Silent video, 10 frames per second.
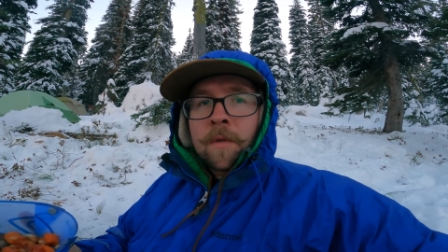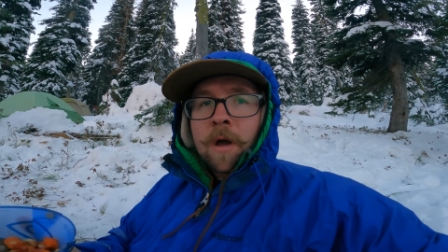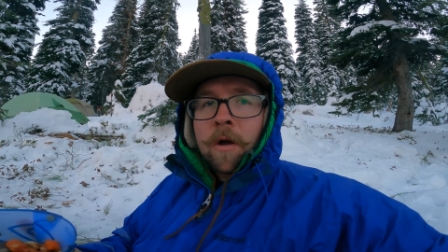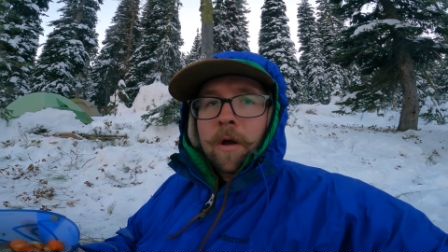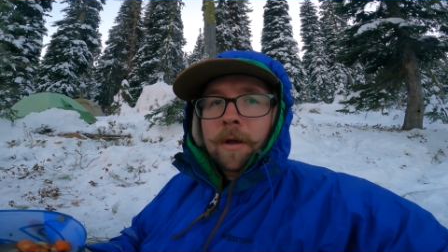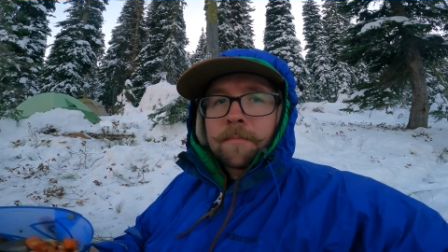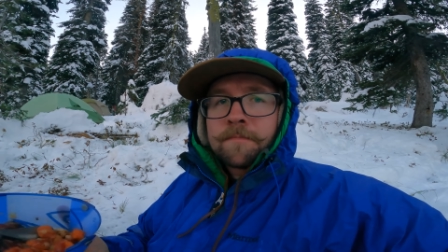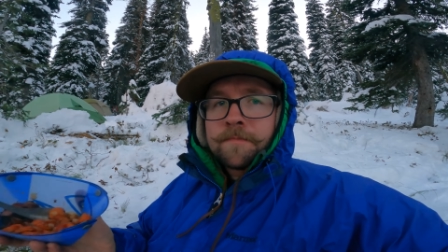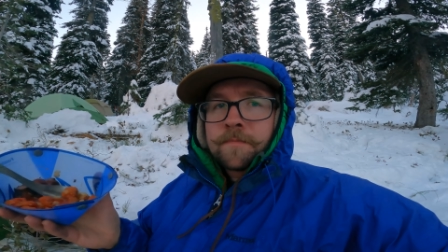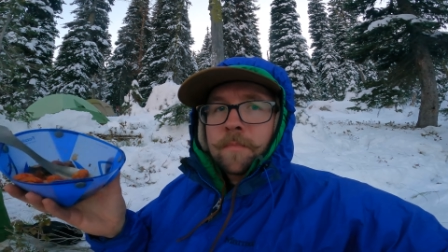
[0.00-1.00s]
All right.
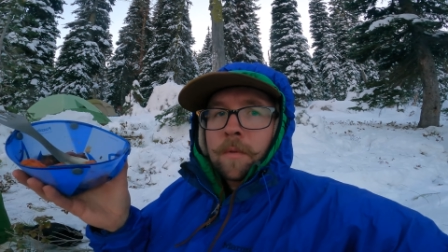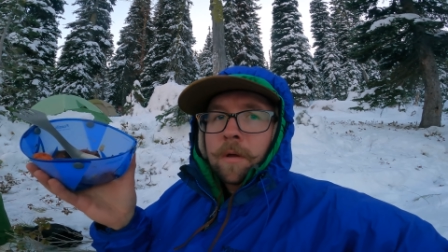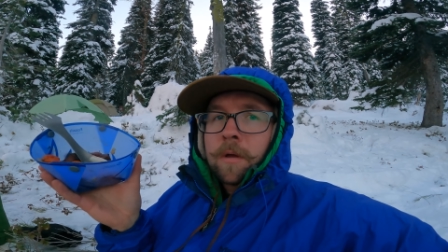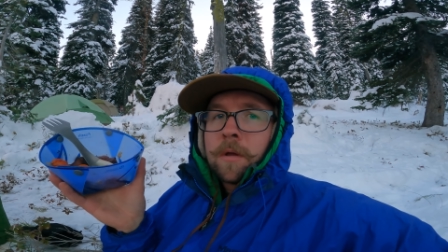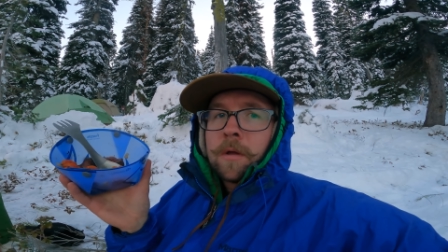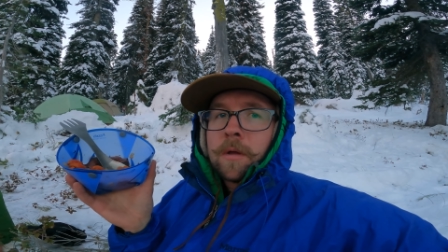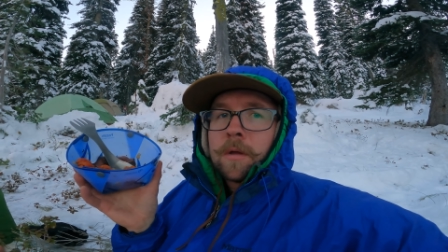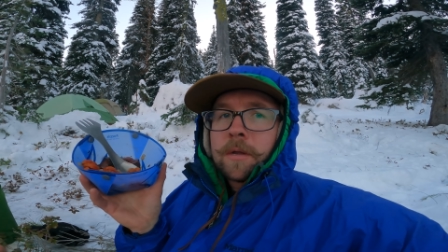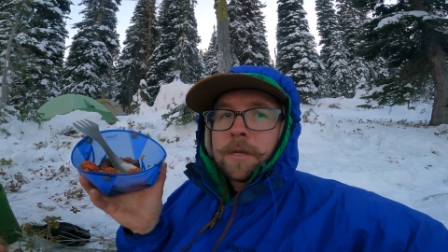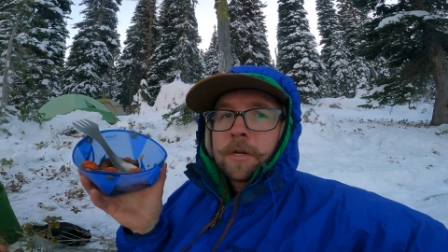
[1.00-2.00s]

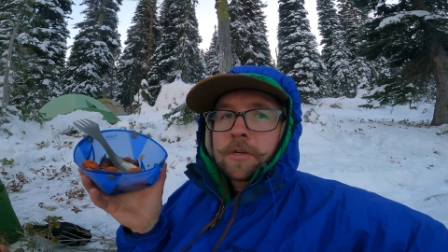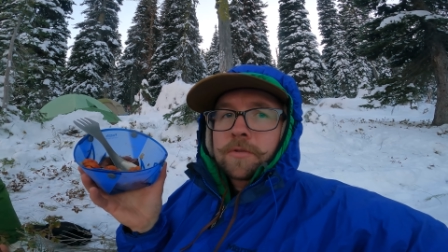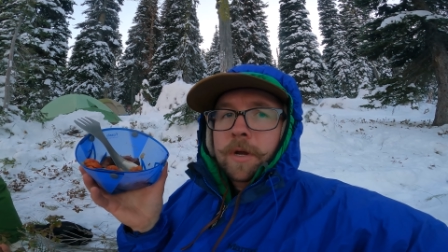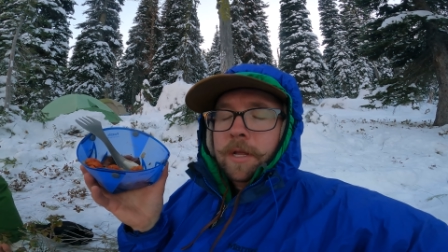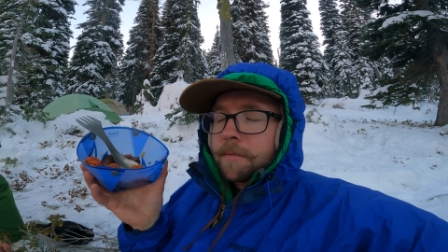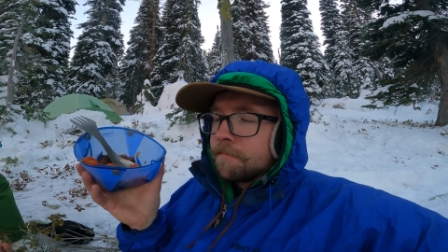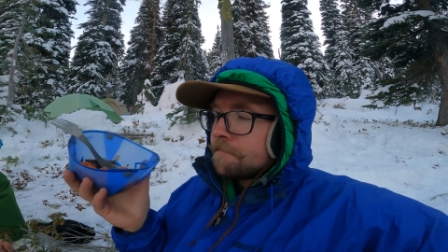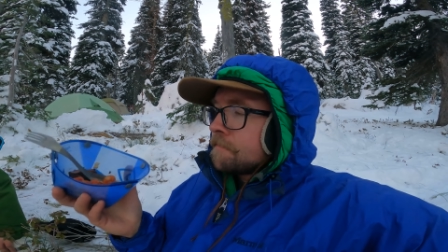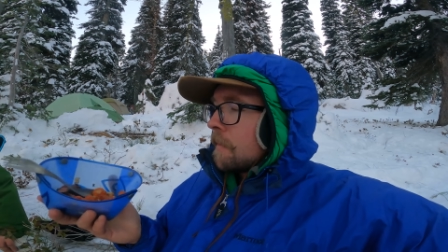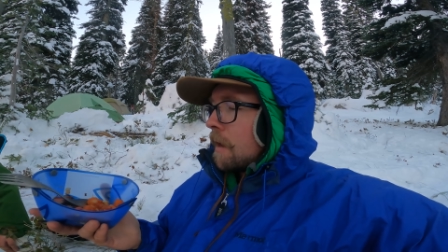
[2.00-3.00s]
Dinner's ready
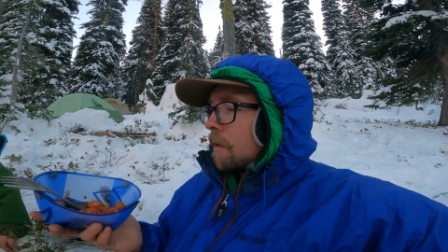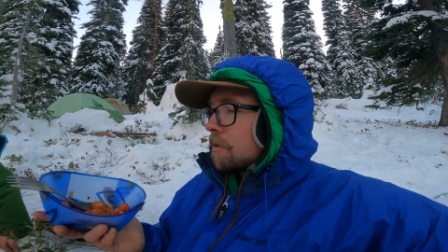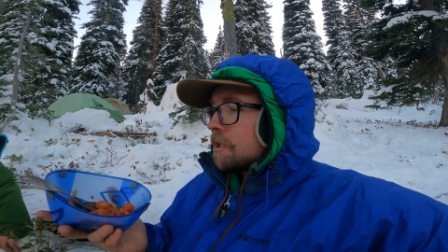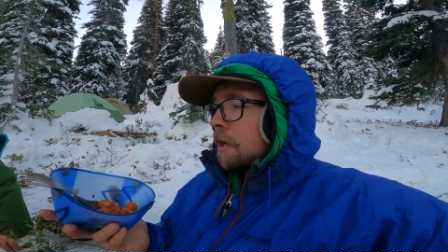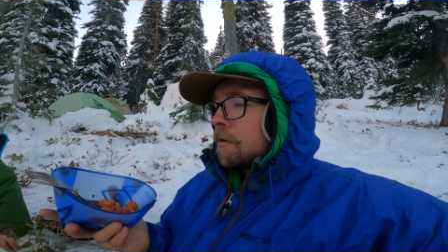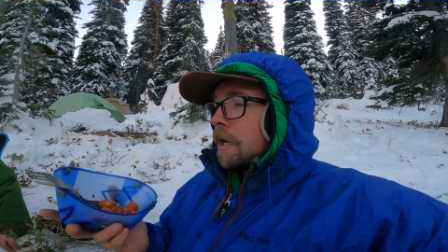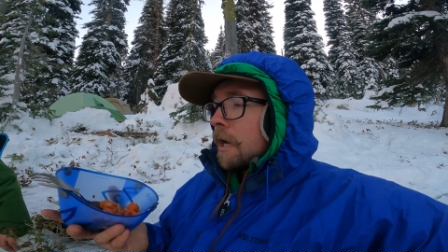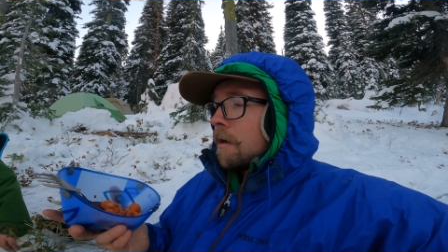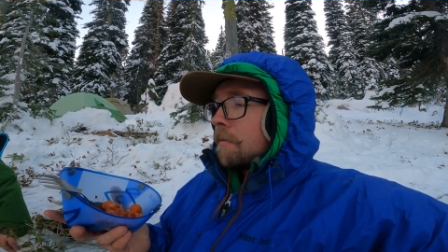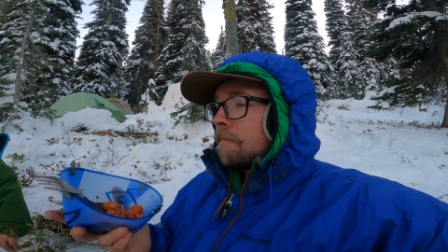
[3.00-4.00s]
and we're chowing
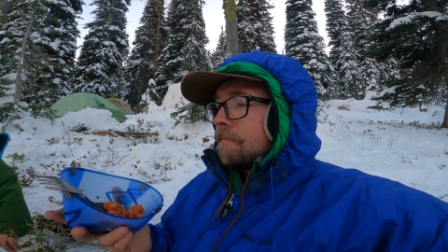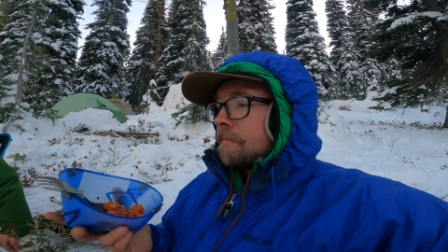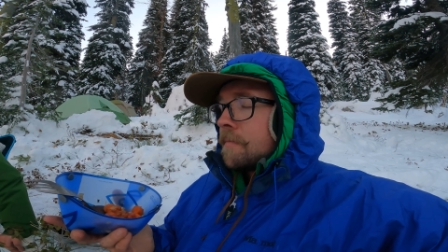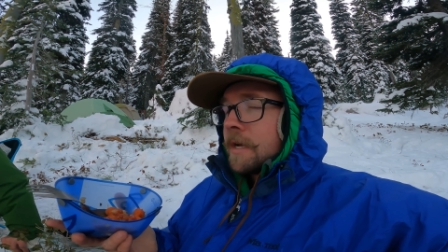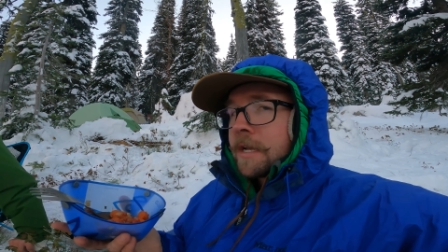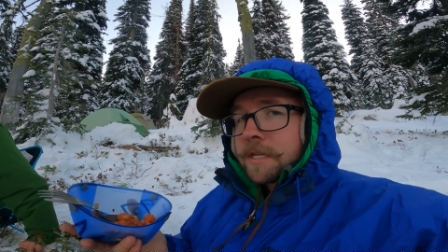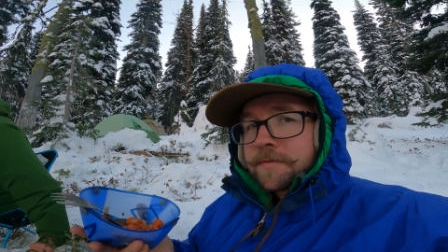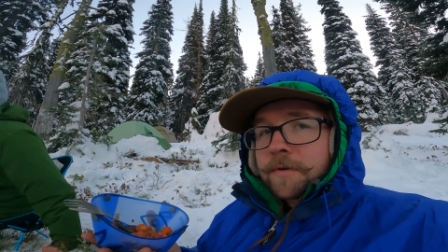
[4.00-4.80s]
down and it's